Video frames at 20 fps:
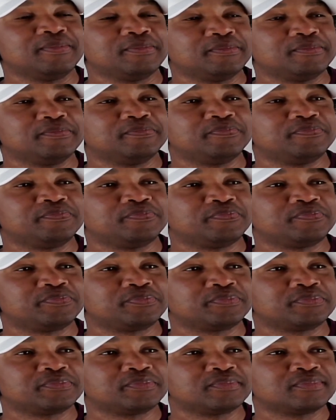Simply
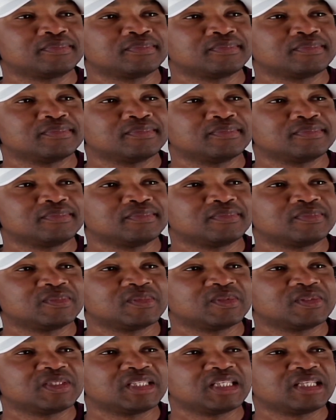because
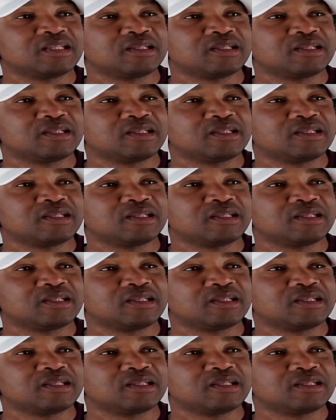it's